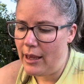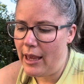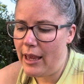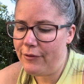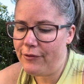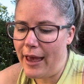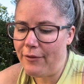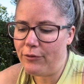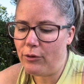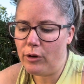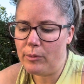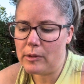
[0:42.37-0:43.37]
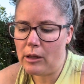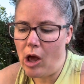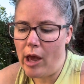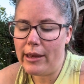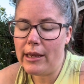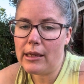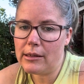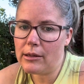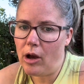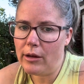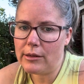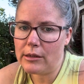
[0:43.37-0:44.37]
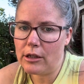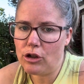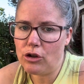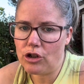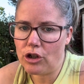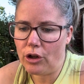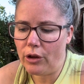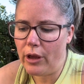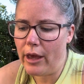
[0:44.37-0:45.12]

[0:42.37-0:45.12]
if that forum's law is constitutional